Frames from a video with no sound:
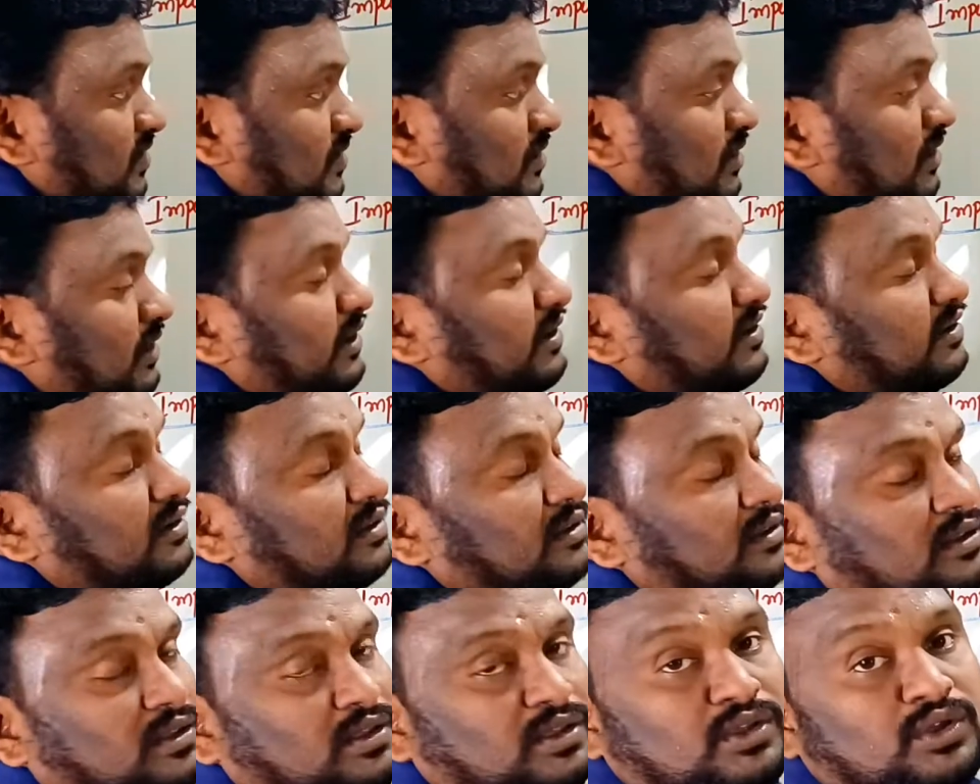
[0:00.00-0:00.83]

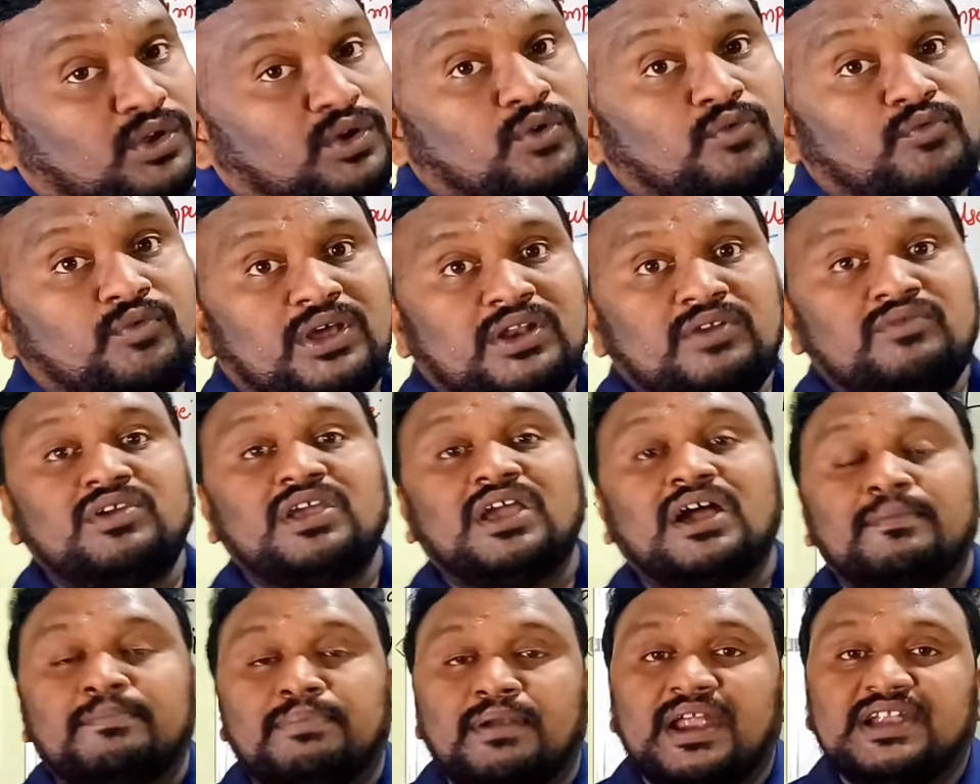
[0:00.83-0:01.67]
Clear? When we
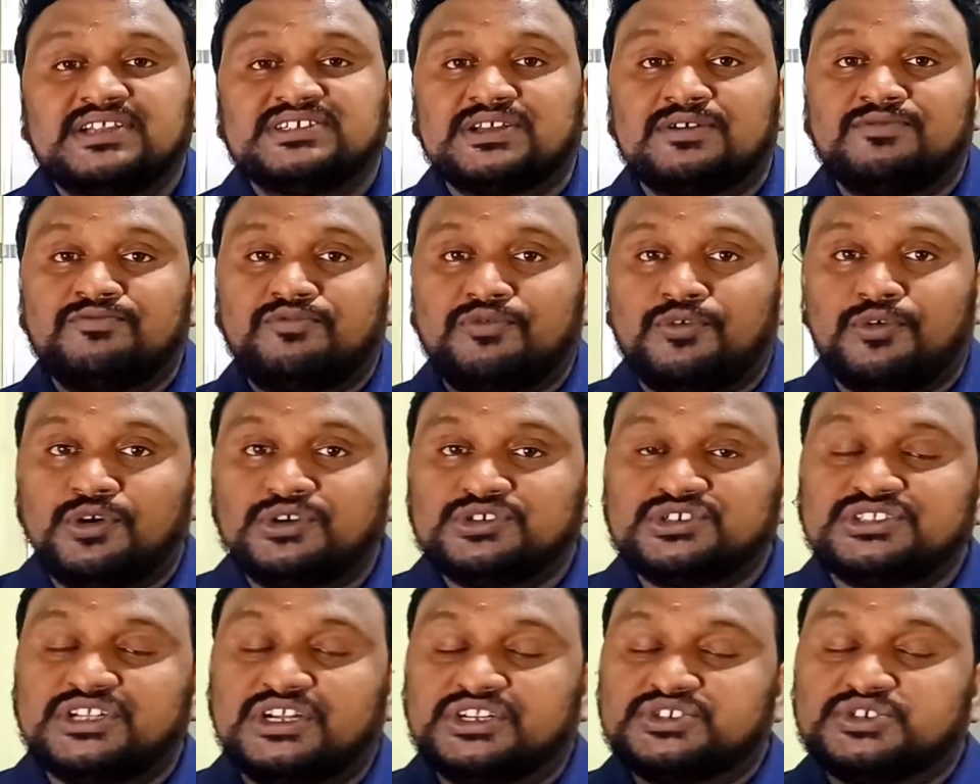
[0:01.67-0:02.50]
apply some
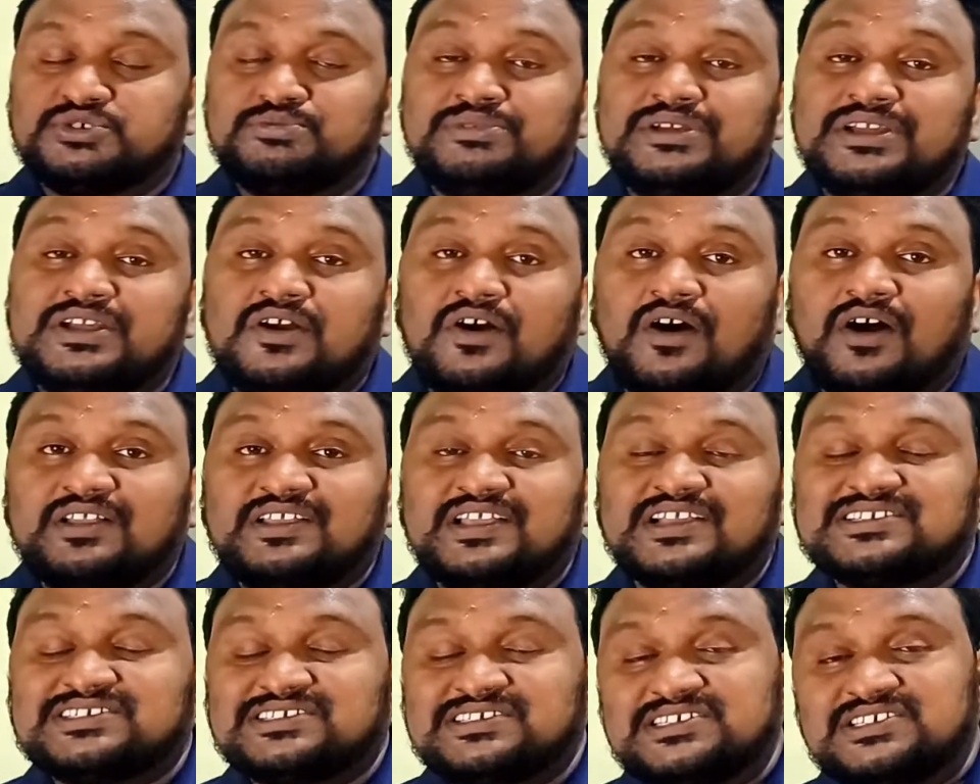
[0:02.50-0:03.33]
force, that should be
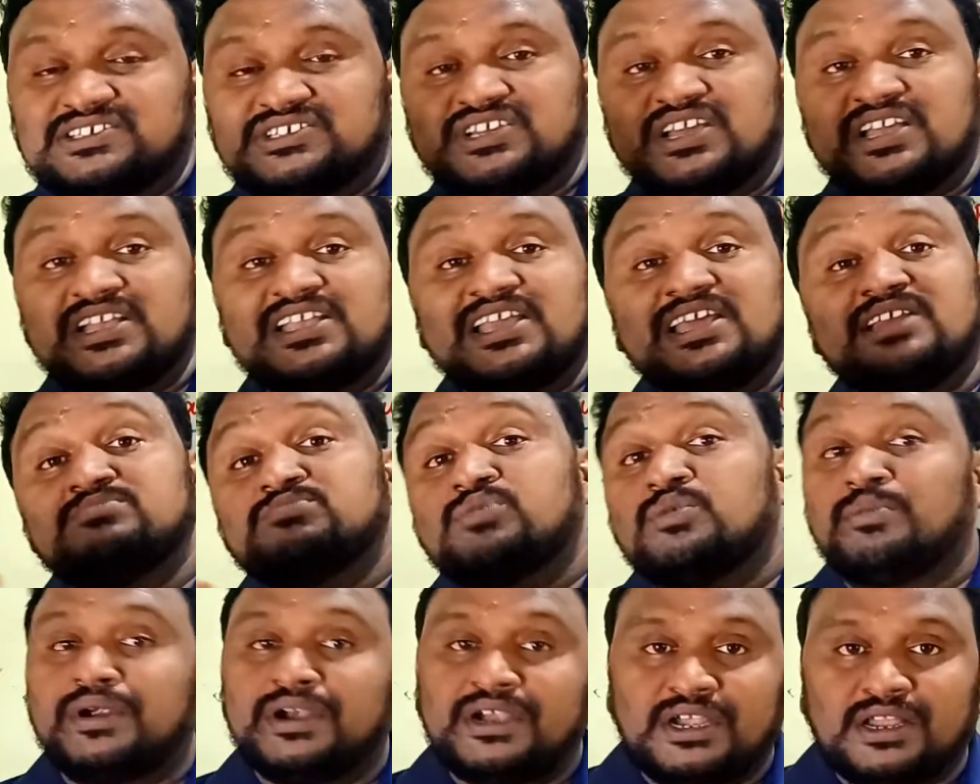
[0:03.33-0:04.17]
causes the change in
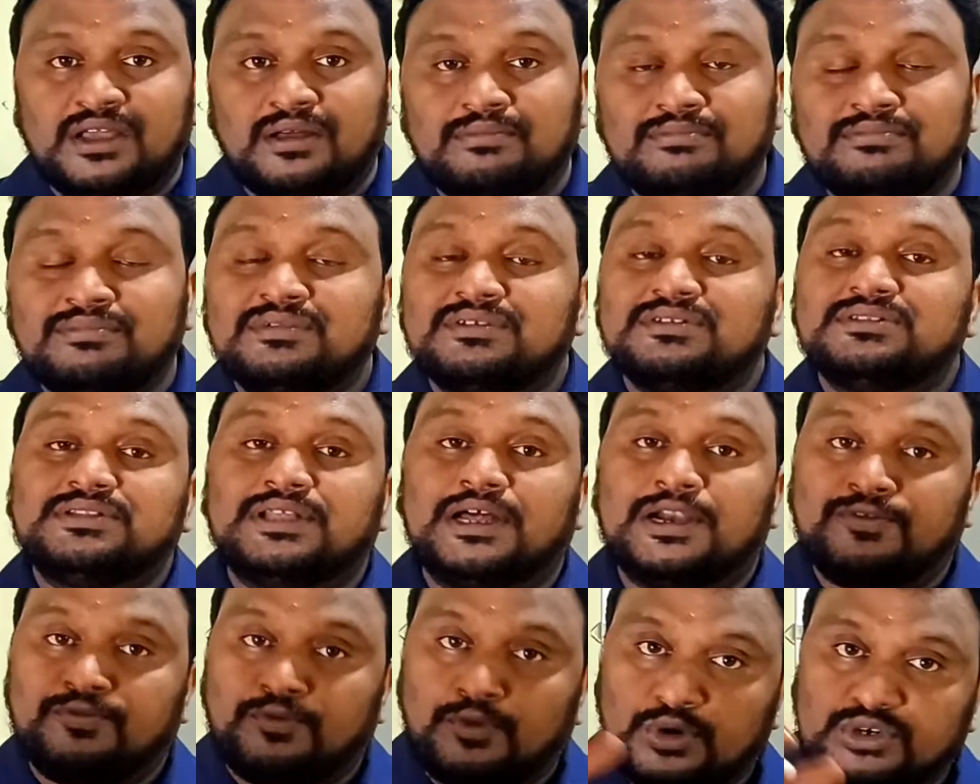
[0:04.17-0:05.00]
momentum.
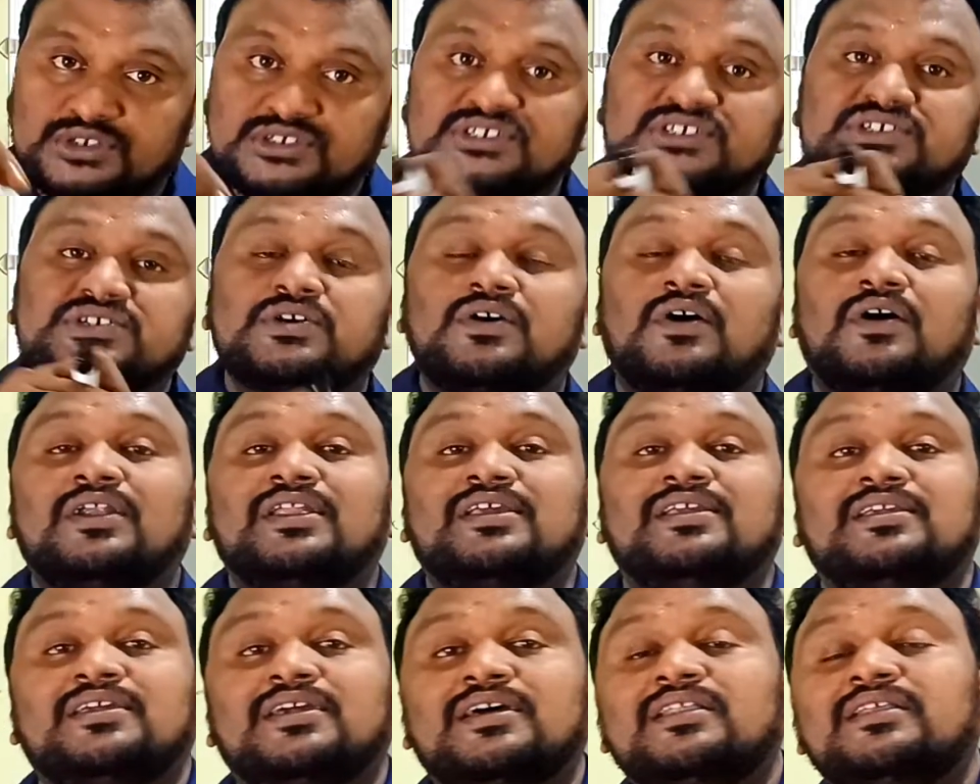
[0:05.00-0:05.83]
That force is
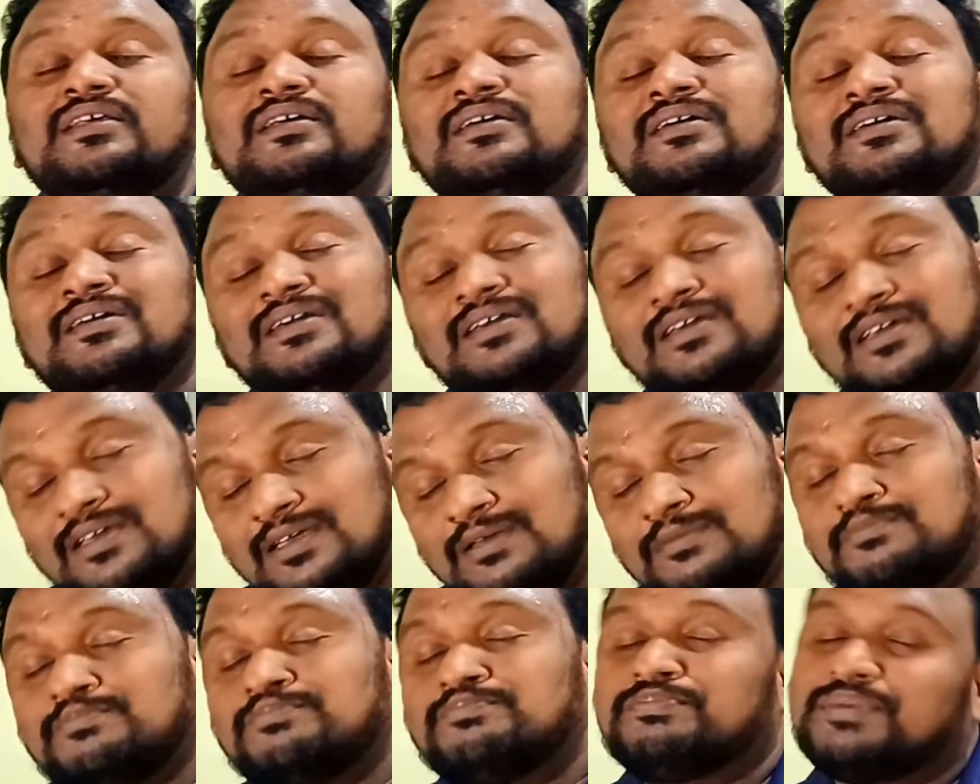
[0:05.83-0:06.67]
called here
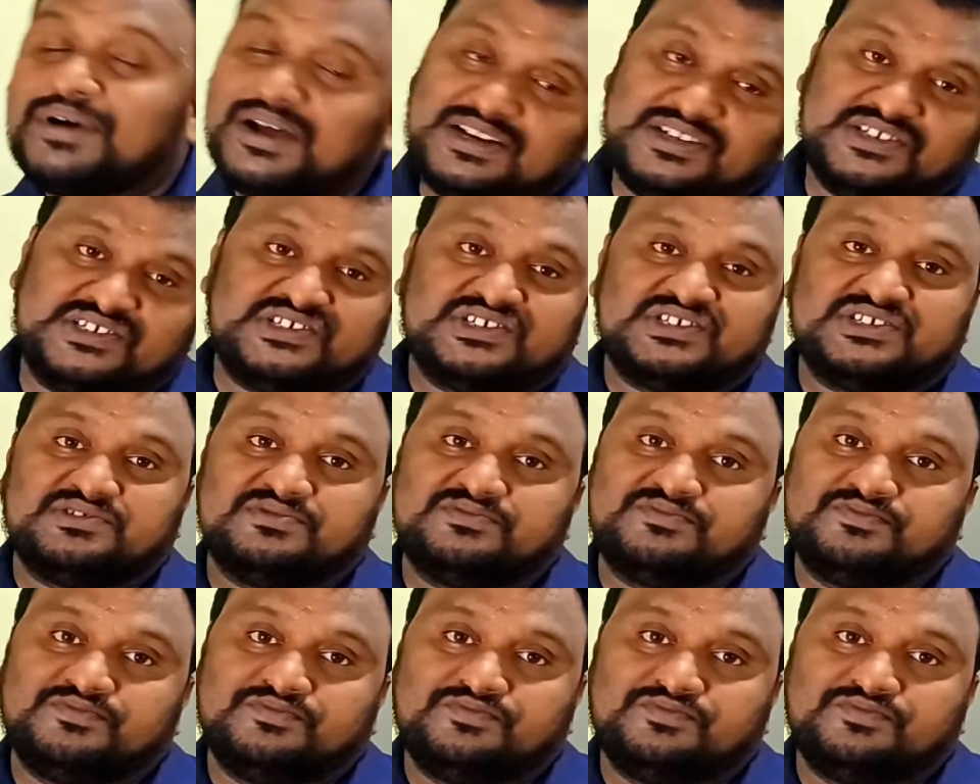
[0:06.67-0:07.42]
impulse.